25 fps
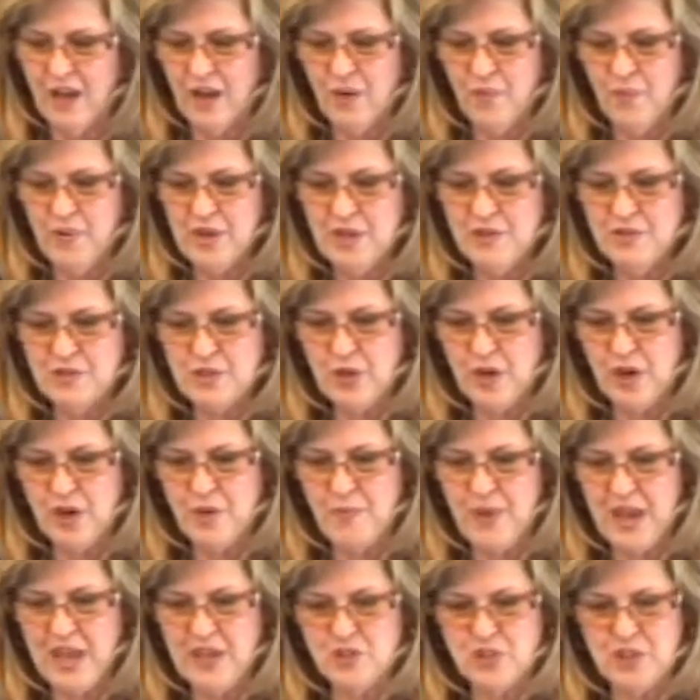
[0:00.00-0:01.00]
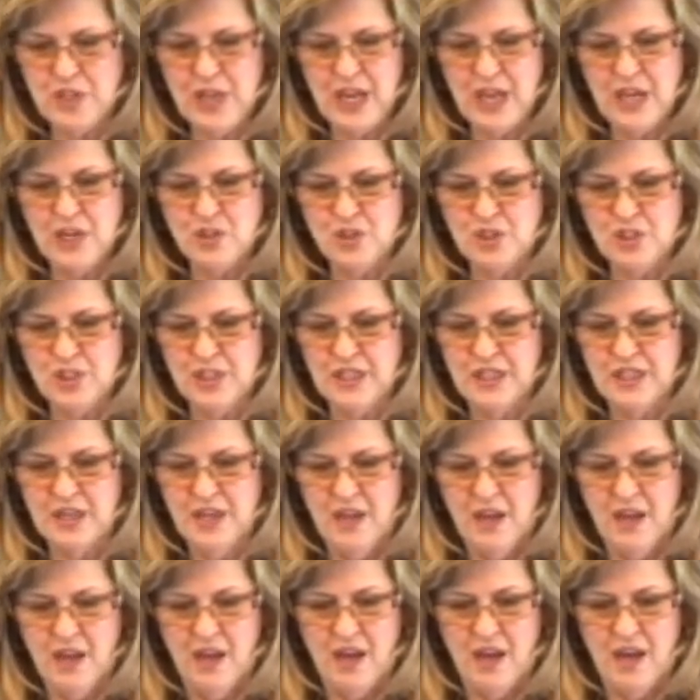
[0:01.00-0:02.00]
We use our imagination
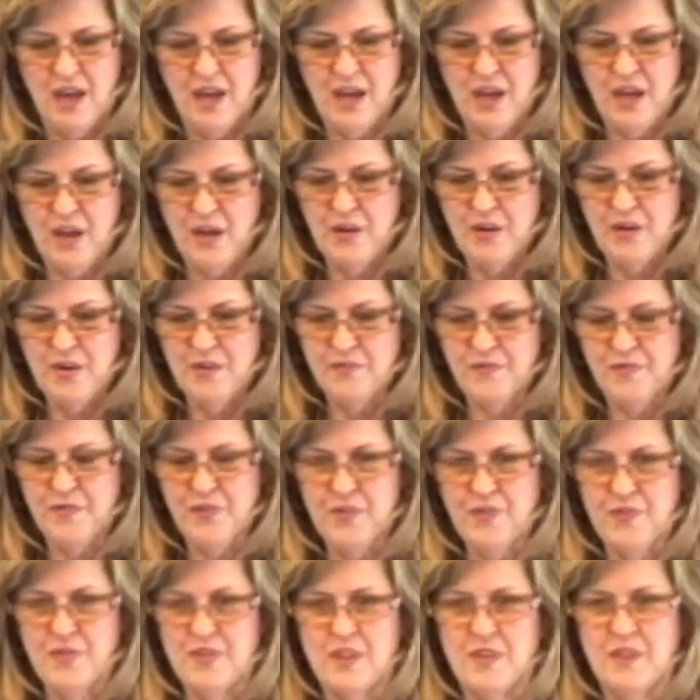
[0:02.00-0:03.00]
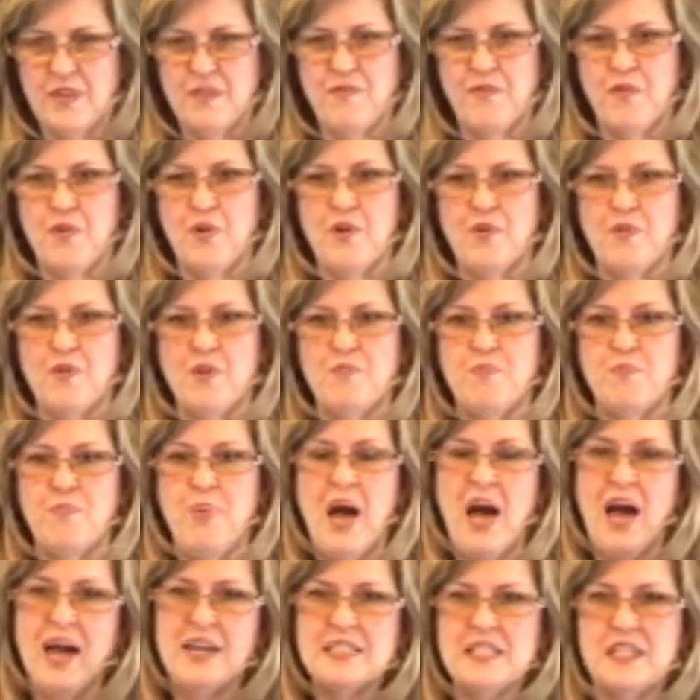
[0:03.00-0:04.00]
for
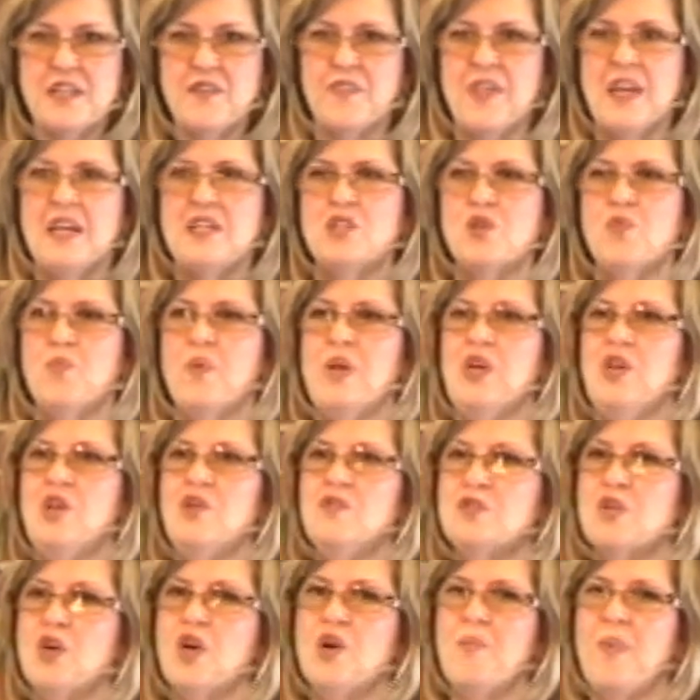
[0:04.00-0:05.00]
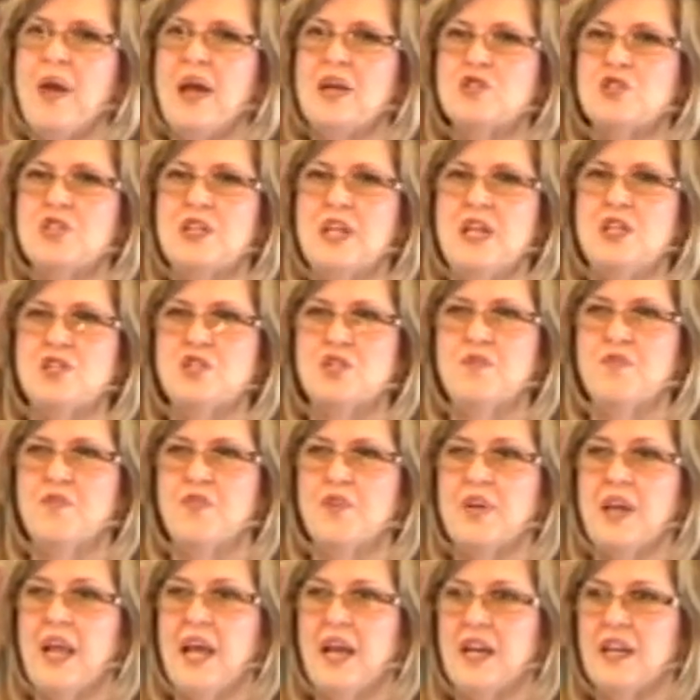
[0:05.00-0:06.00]
positive things, and we use our imagination for
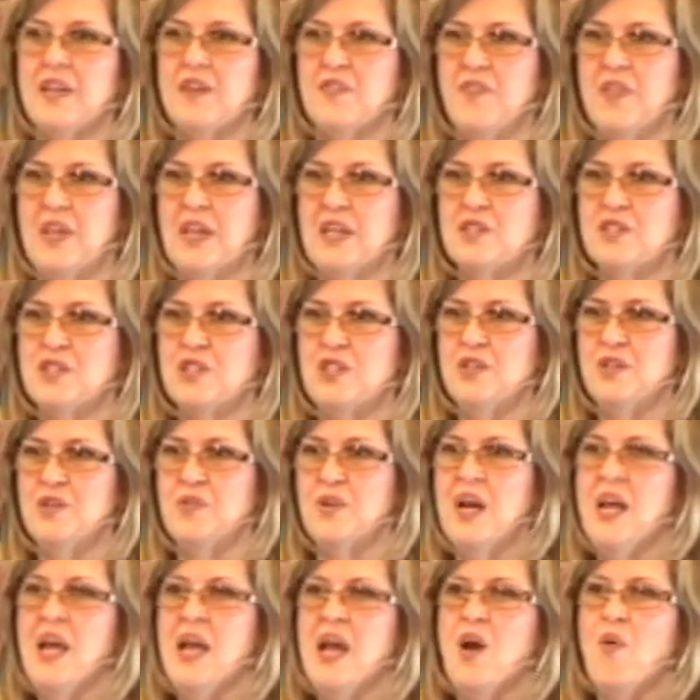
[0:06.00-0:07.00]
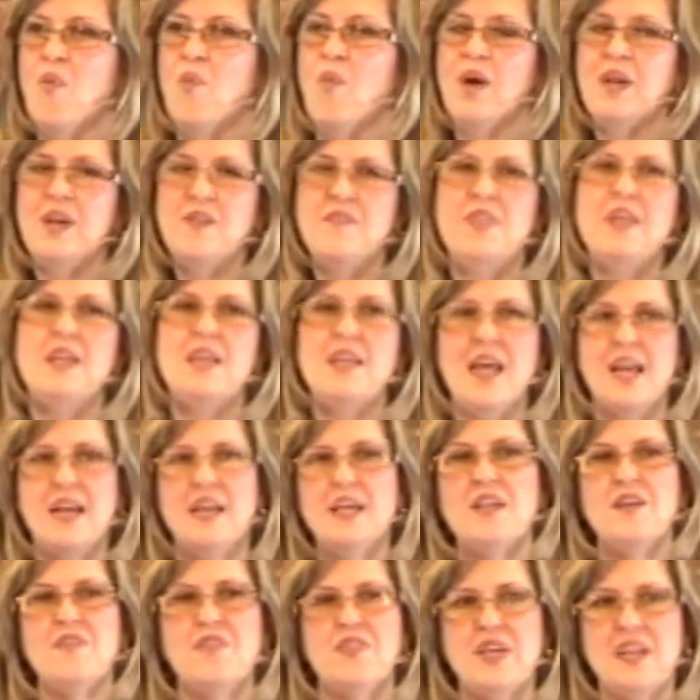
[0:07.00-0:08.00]
negative things too. One of the
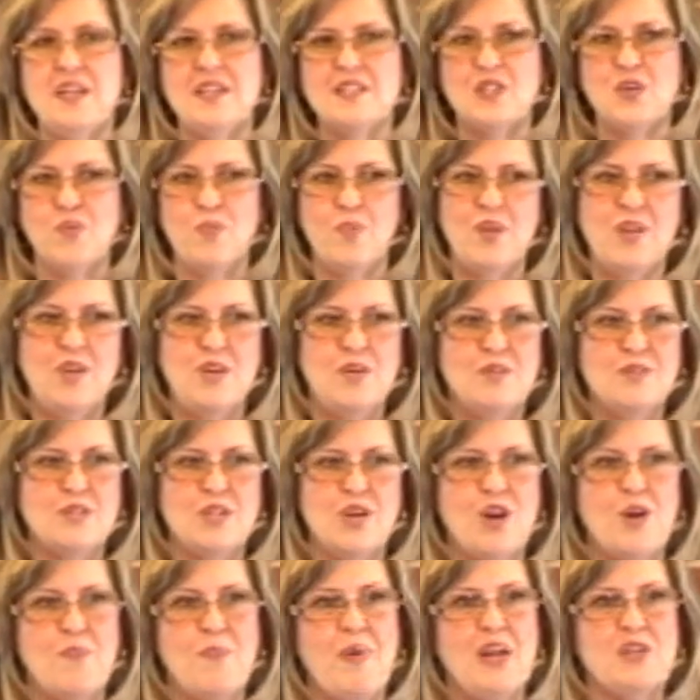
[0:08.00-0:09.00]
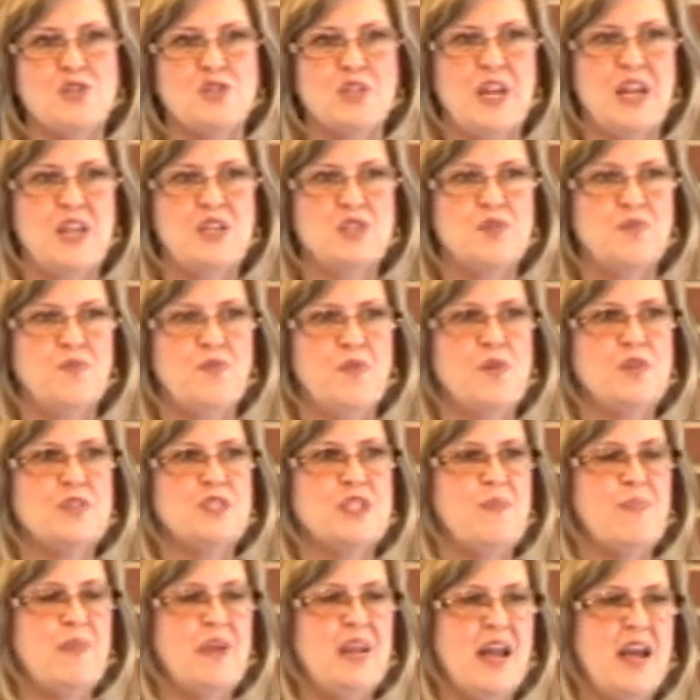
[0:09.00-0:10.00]
negative things that we use our imagination for is
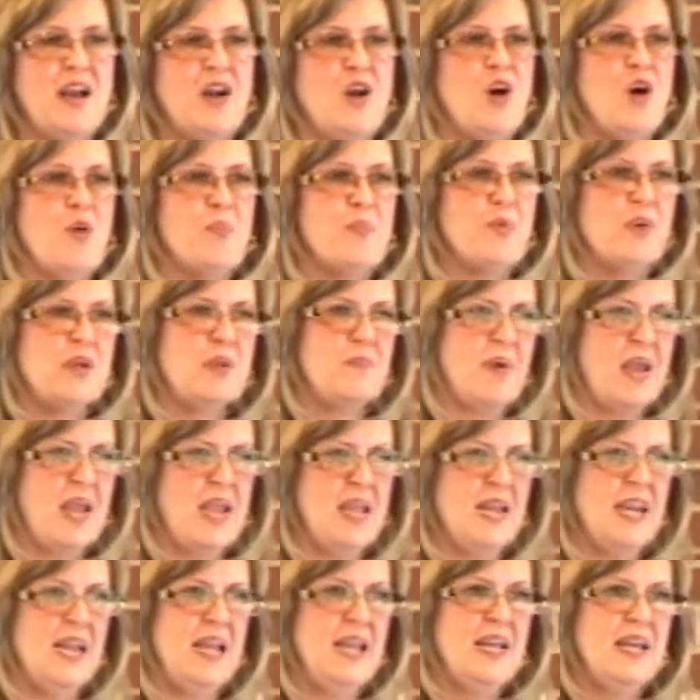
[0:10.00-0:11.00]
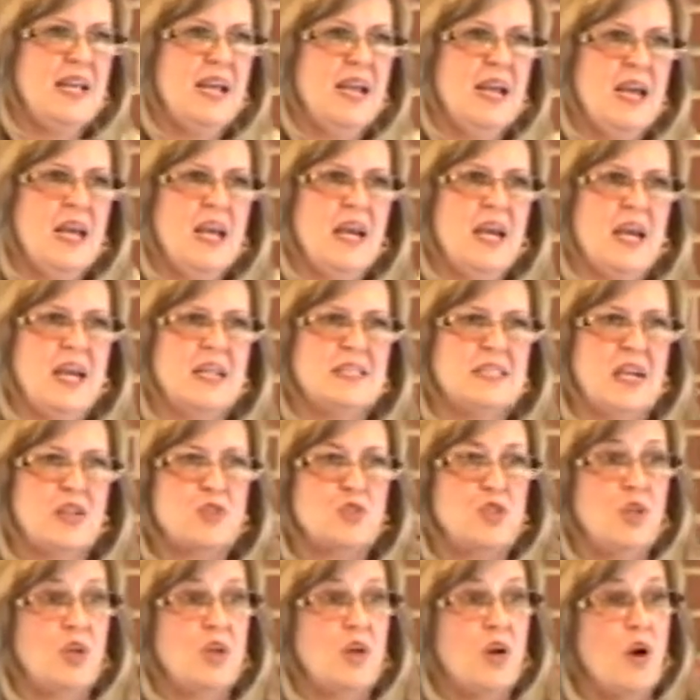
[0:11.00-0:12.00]
something I call pre-painting. It's
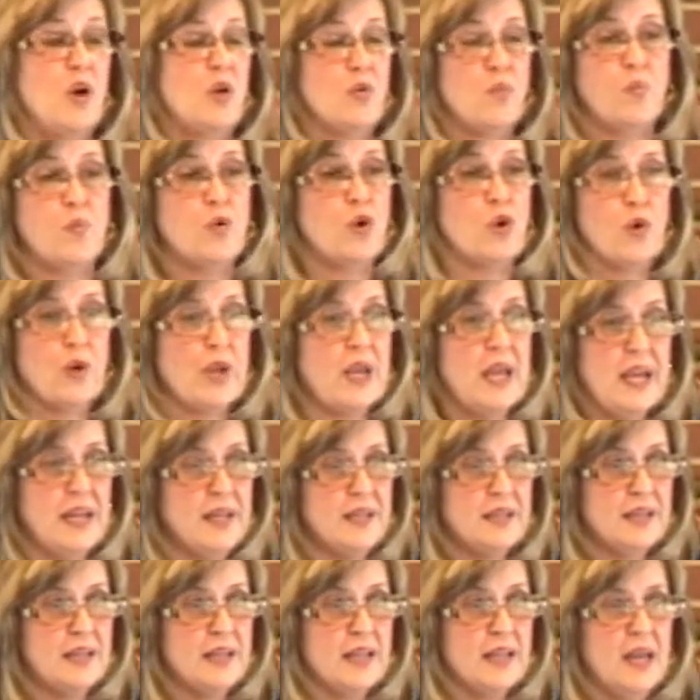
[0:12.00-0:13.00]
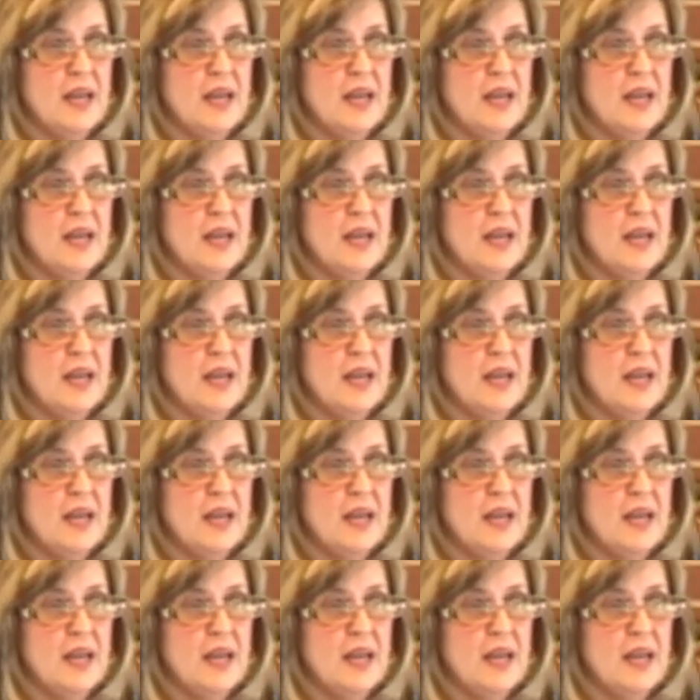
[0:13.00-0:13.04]
actually called worrying.